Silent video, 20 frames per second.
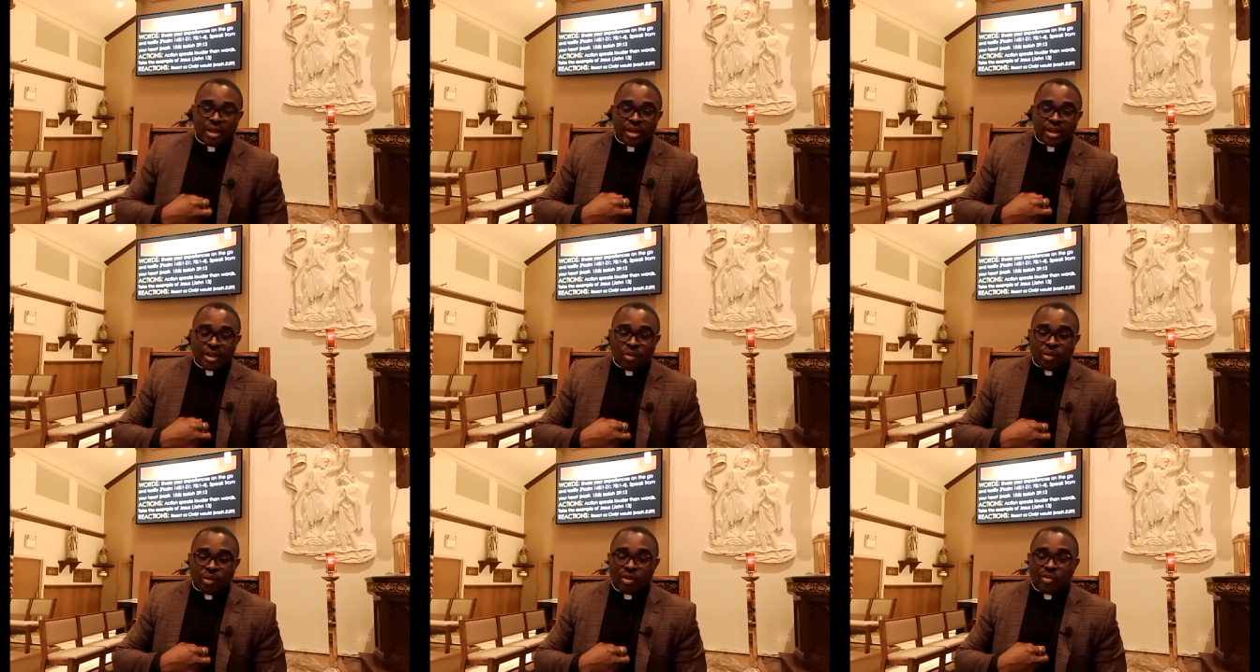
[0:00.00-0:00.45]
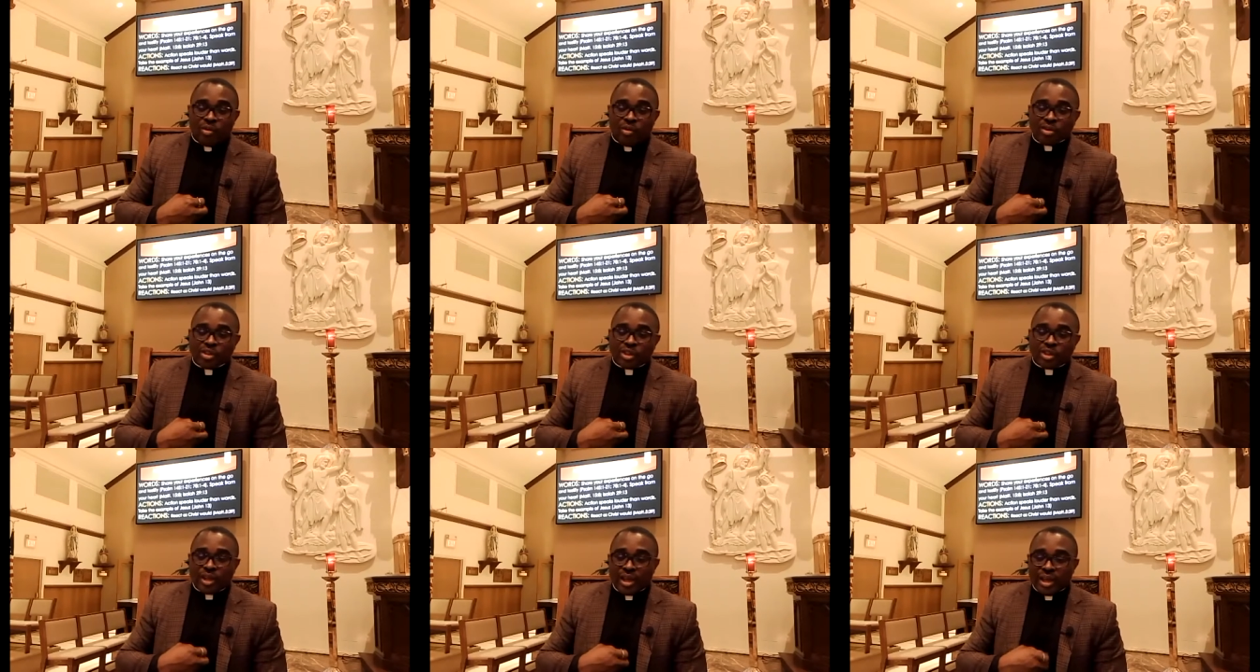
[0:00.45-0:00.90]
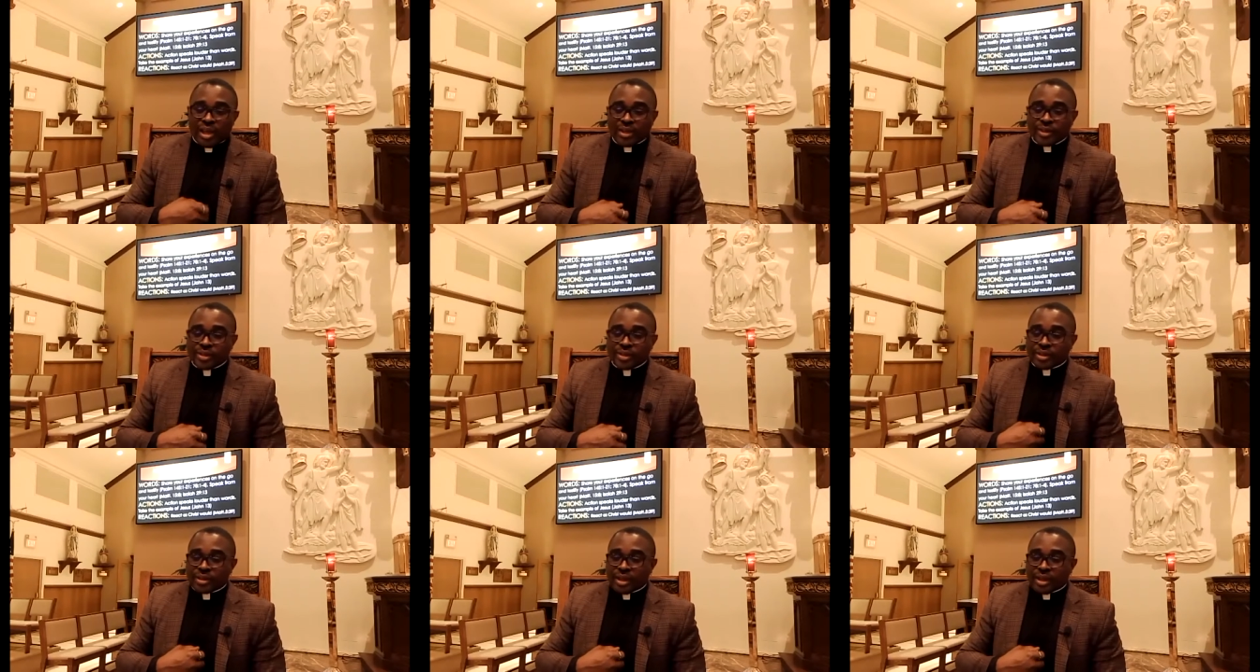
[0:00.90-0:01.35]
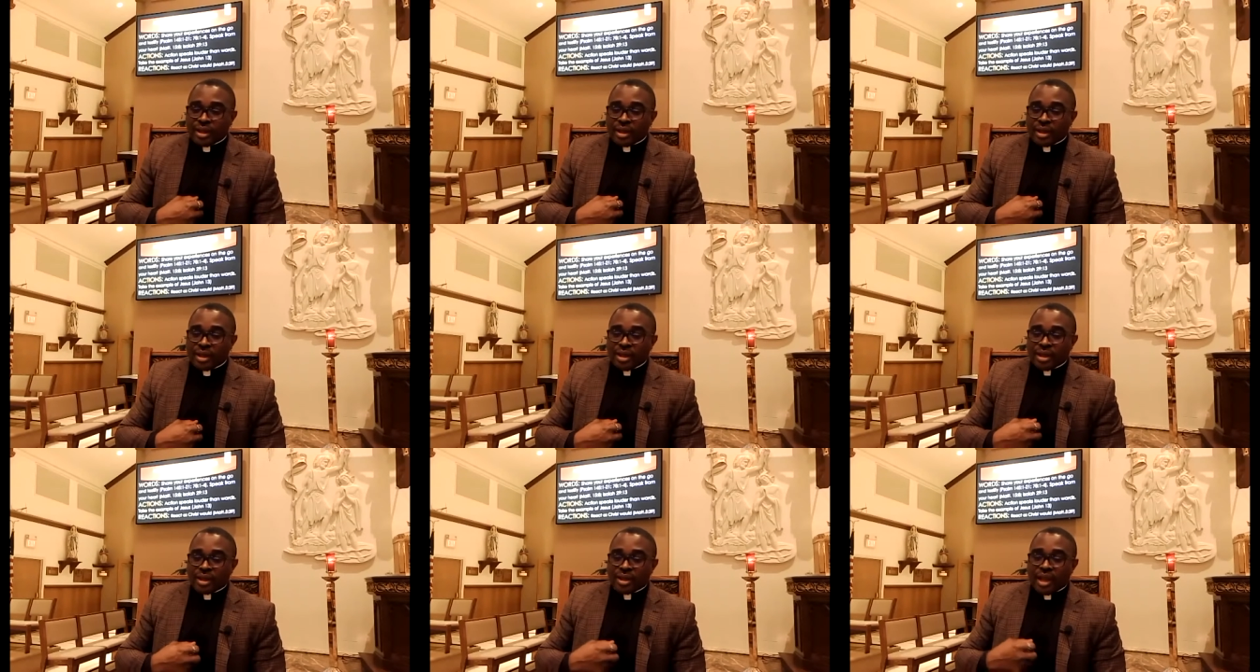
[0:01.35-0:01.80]
The word of God says
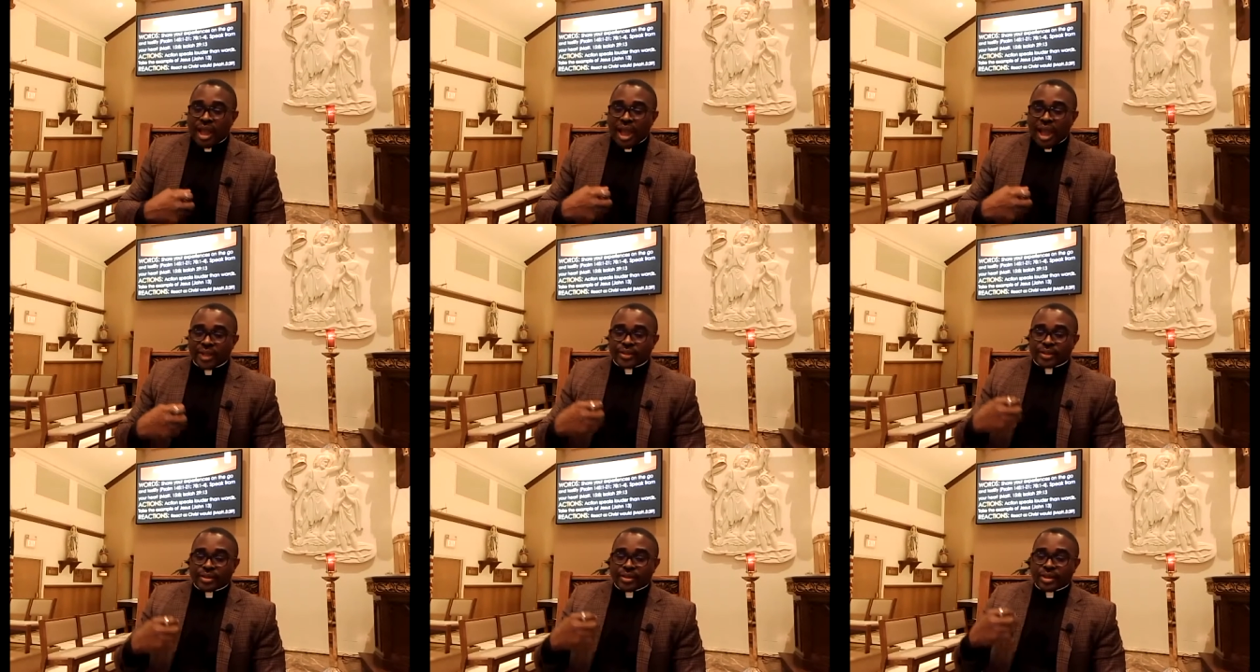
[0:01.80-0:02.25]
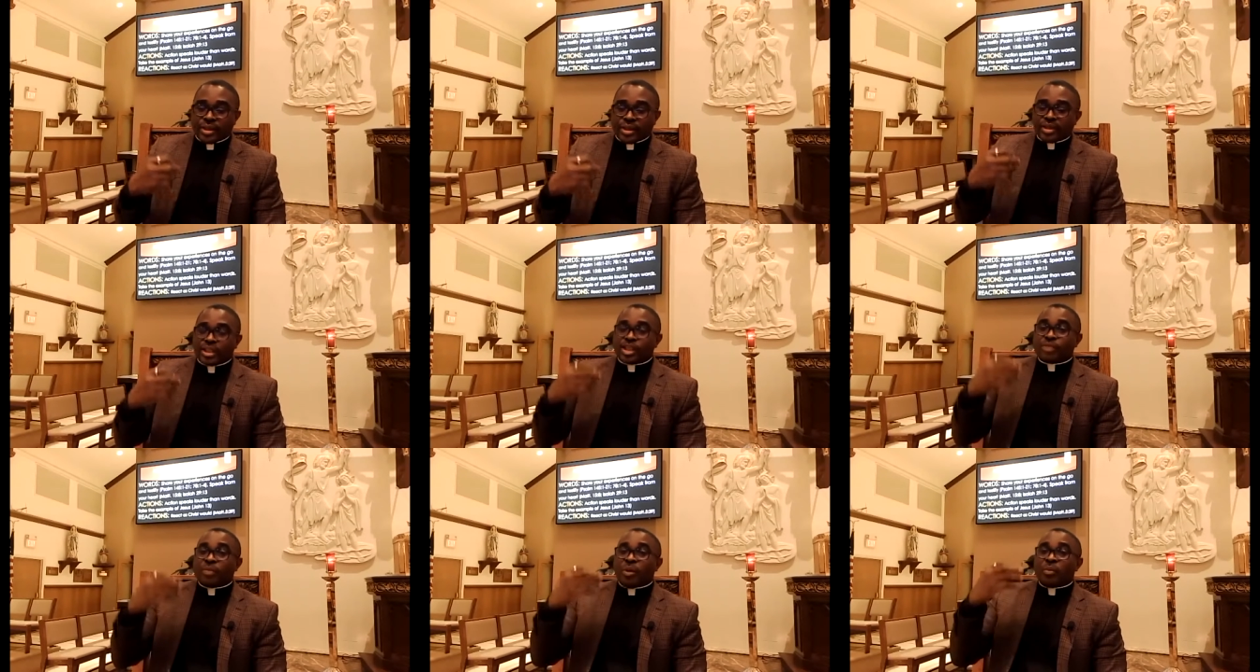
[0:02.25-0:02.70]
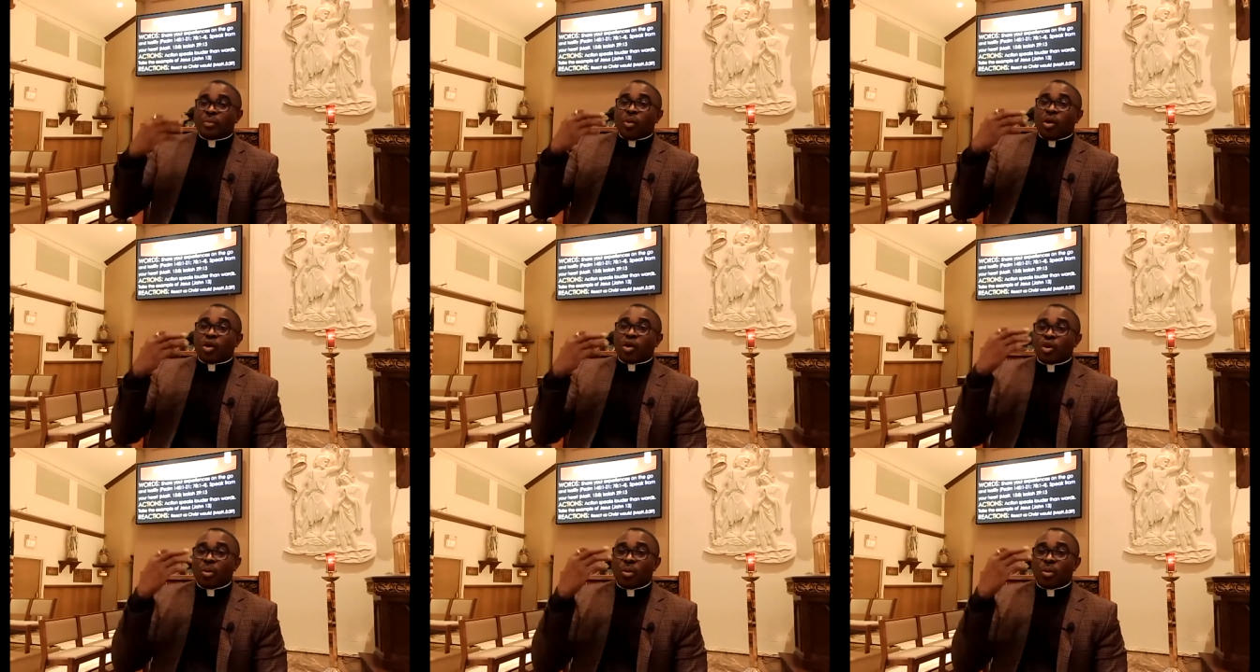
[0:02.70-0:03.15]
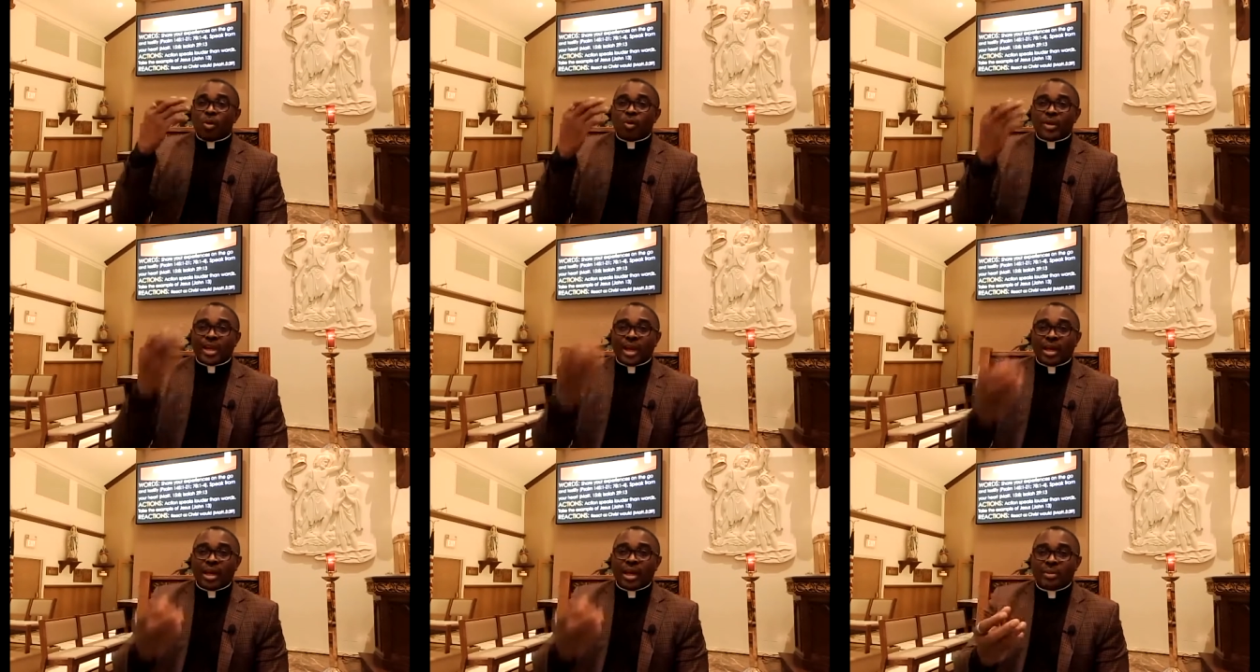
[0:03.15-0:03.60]
that these people honor me with
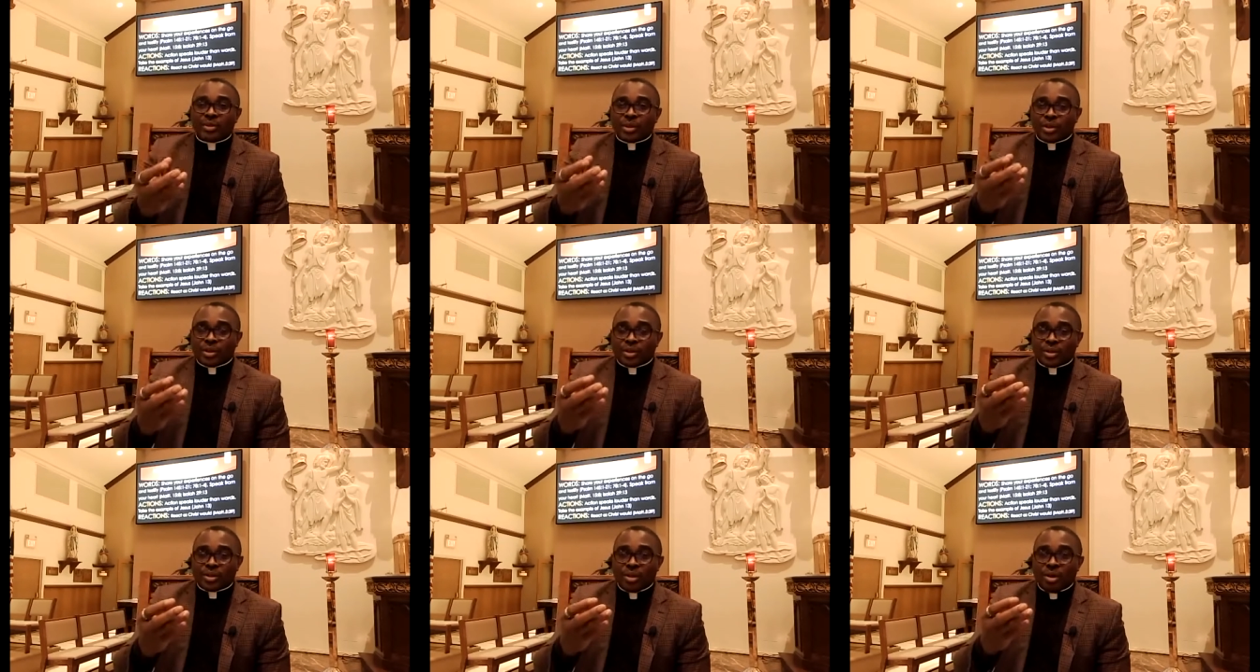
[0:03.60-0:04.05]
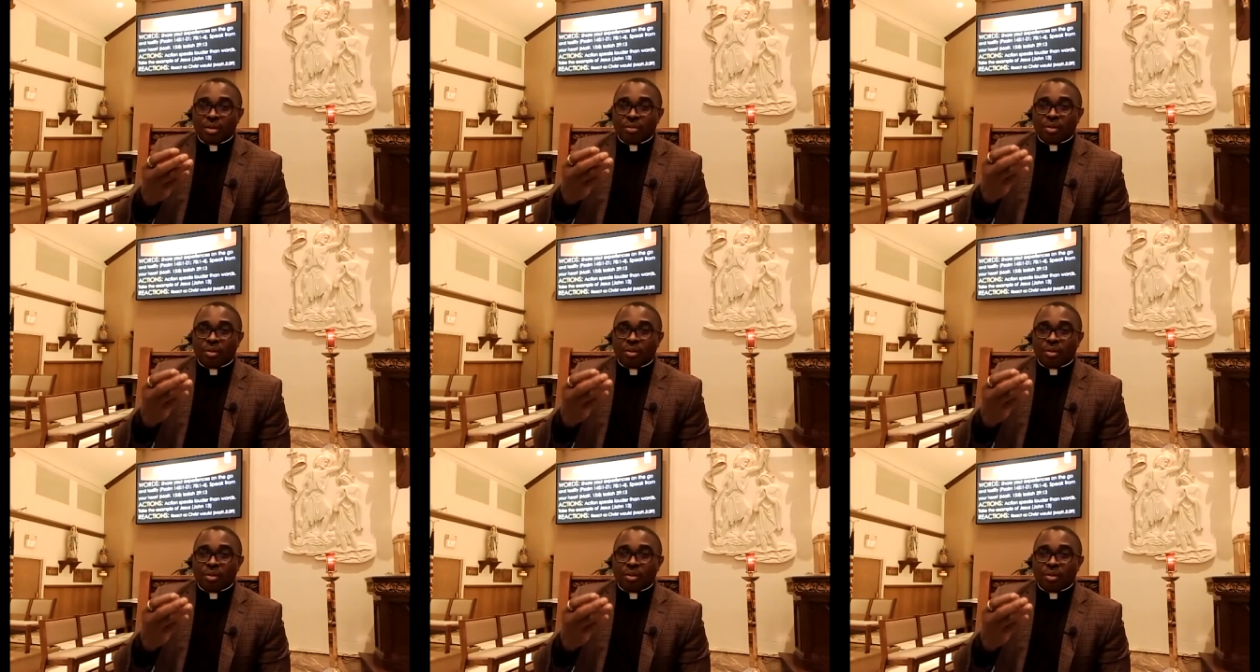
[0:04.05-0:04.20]
their lips,